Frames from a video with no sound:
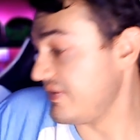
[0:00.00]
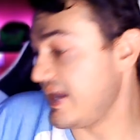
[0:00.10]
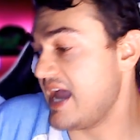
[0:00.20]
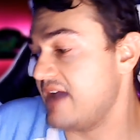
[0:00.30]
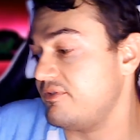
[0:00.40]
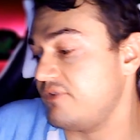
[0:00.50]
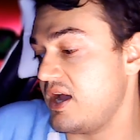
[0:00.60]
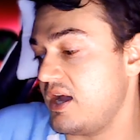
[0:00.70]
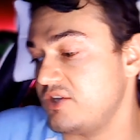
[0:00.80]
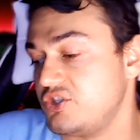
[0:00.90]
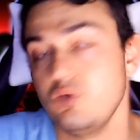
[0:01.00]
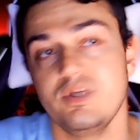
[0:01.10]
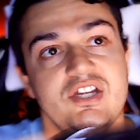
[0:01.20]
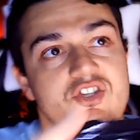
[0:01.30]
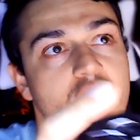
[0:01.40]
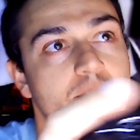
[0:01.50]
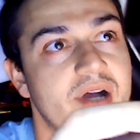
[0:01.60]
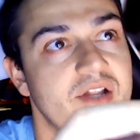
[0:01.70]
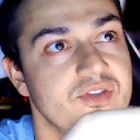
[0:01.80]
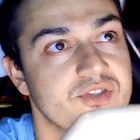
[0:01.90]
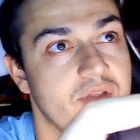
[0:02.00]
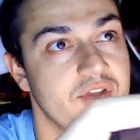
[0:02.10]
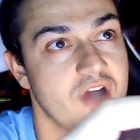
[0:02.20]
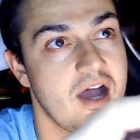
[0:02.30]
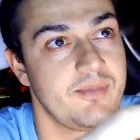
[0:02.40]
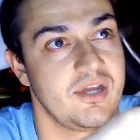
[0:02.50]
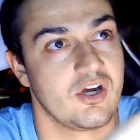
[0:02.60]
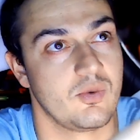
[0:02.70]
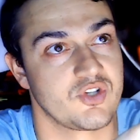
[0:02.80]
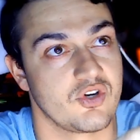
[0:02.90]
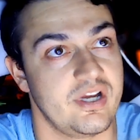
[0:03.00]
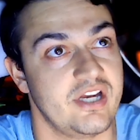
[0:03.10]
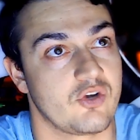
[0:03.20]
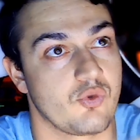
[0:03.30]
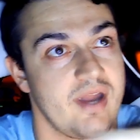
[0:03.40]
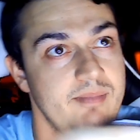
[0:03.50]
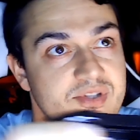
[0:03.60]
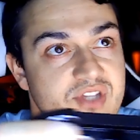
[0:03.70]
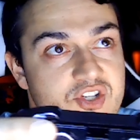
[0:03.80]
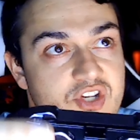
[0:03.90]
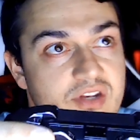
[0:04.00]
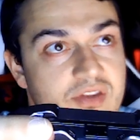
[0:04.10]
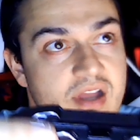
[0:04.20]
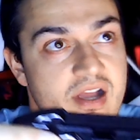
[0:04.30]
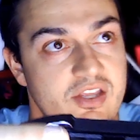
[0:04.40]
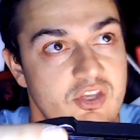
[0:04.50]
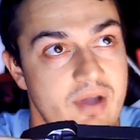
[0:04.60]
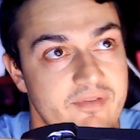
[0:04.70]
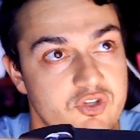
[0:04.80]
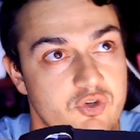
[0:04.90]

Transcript: they have 2 additional buttons on the top here, which are in a great position. You have your